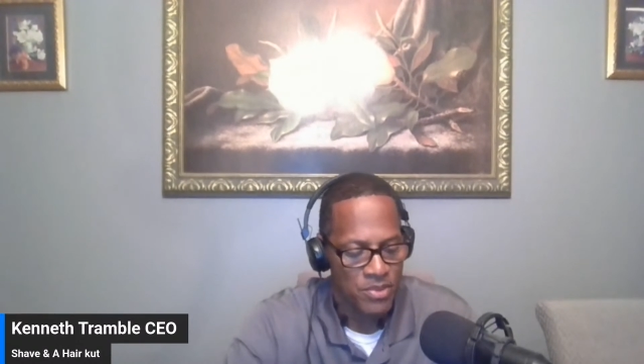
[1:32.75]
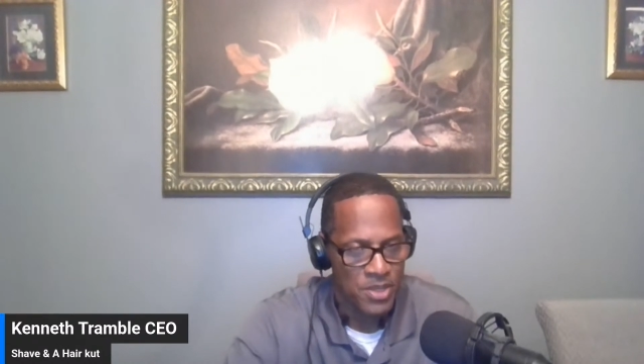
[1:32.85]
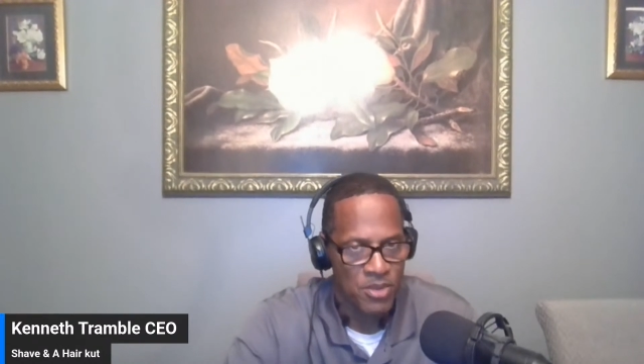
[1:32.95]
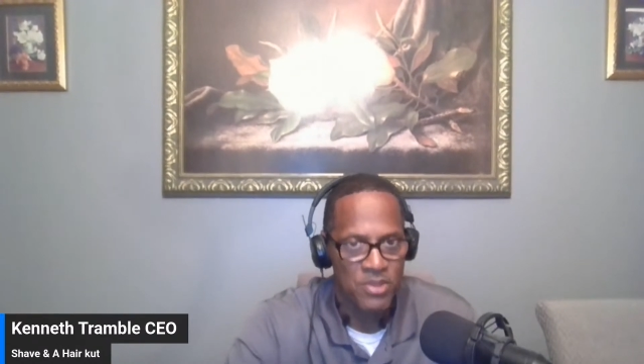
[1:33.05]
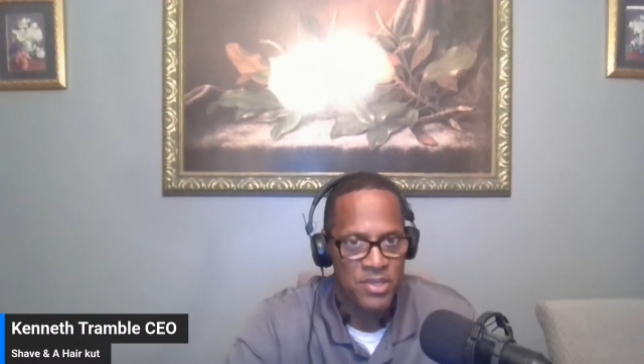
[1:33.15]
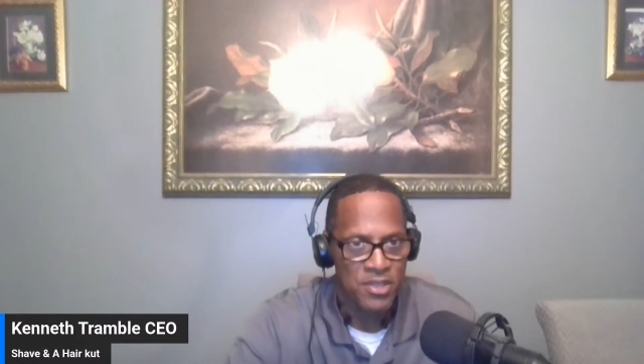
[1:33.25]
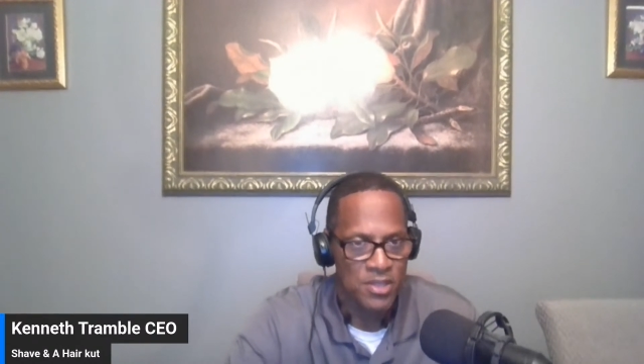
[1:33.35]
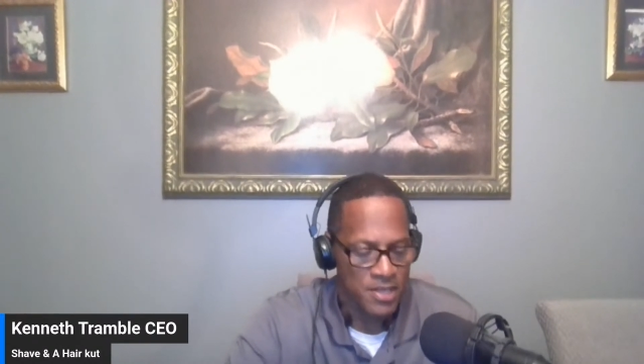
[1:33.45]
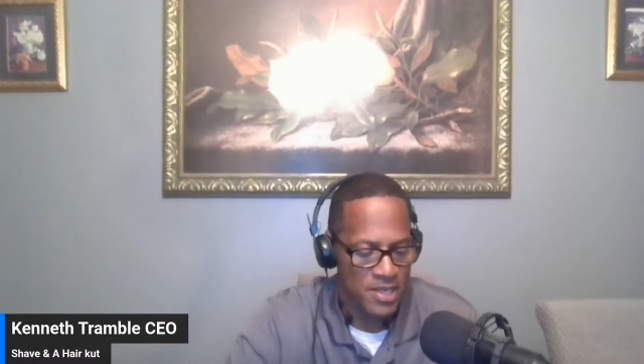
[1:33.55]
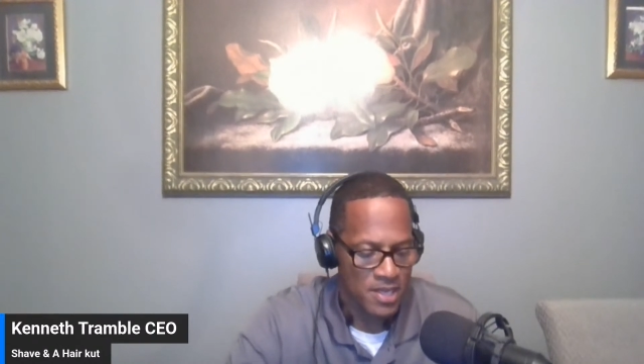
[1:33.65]
Just
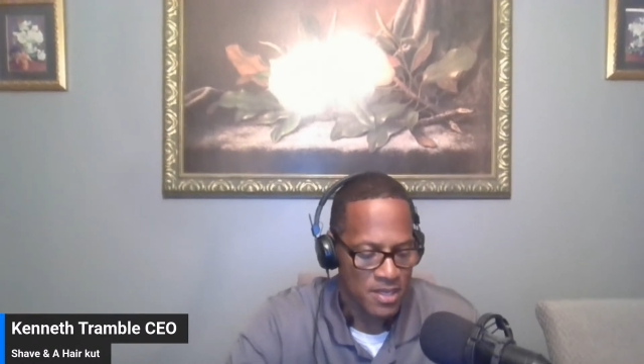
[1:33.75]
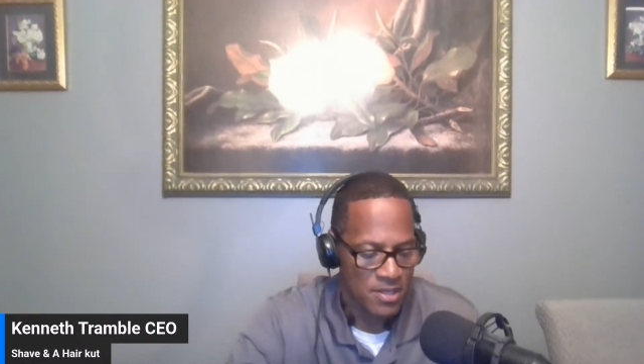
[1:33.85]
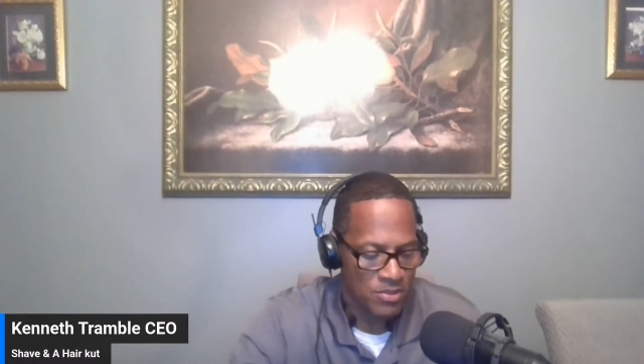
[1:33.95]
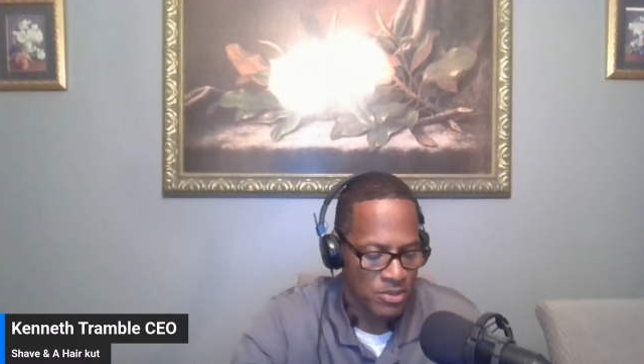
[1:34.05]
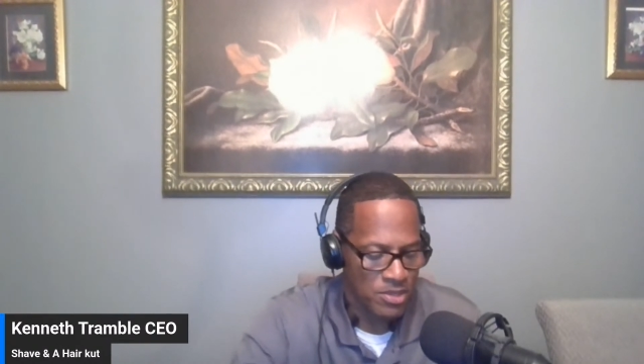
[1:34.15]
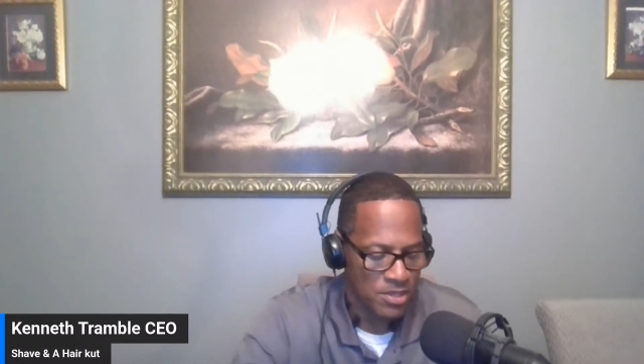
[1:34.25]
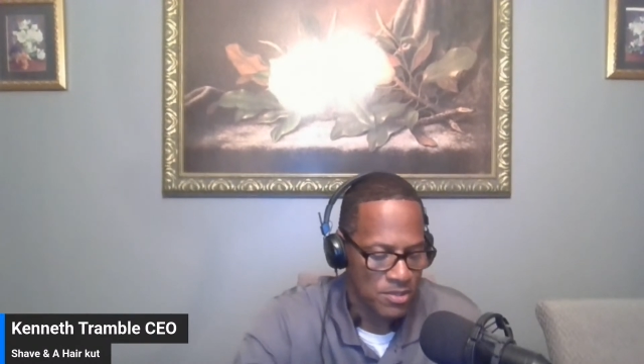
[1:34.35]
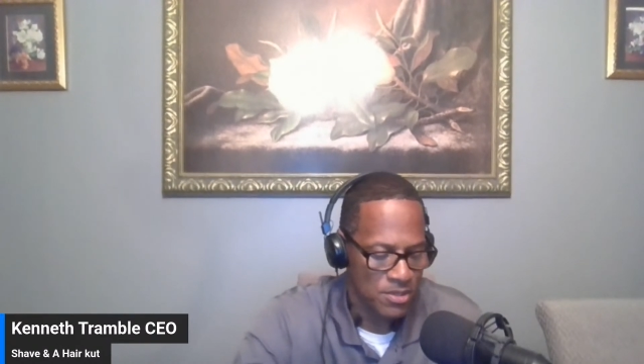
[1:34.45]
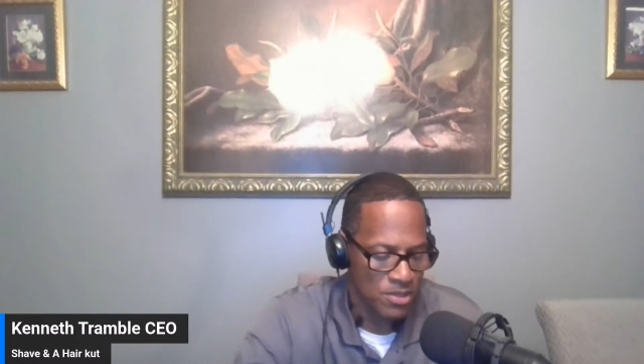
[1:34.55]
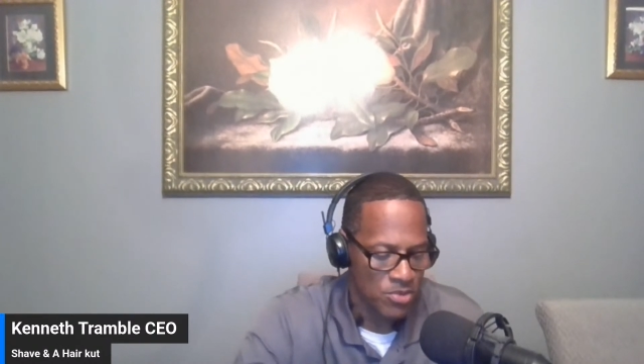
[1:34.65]
continue to kick it, though.
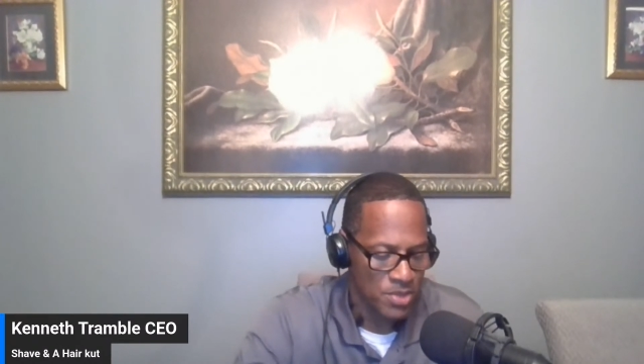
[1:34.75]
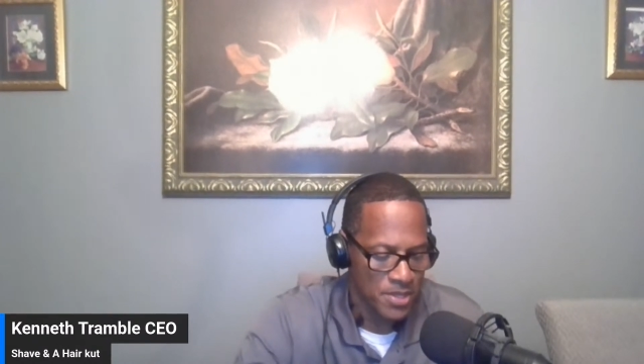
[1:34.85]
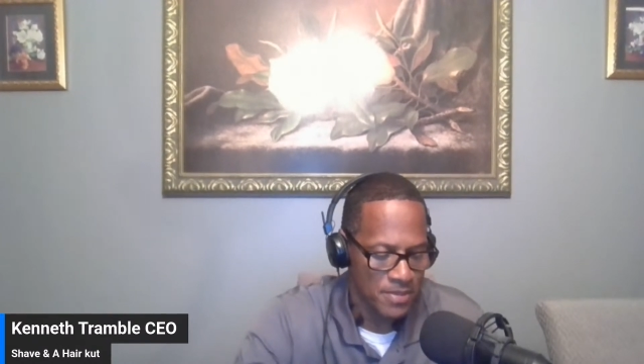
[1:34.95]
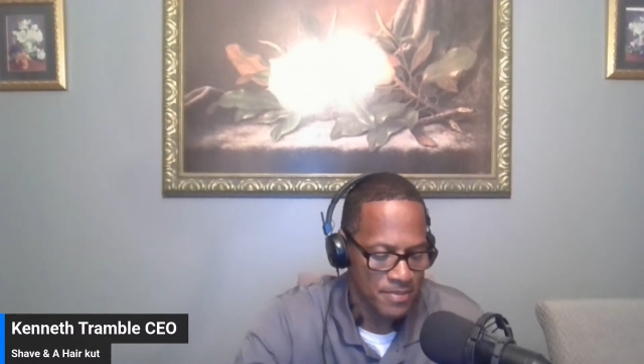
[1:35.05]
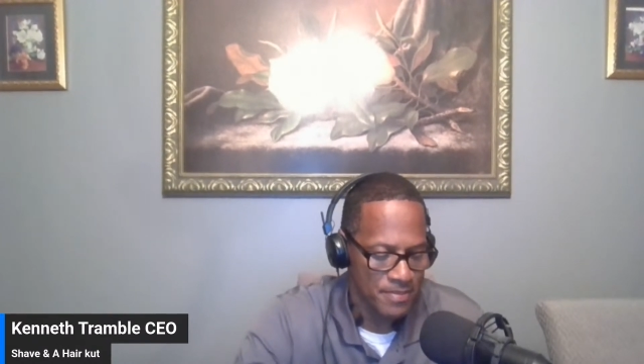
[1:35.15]
Continue to go with it.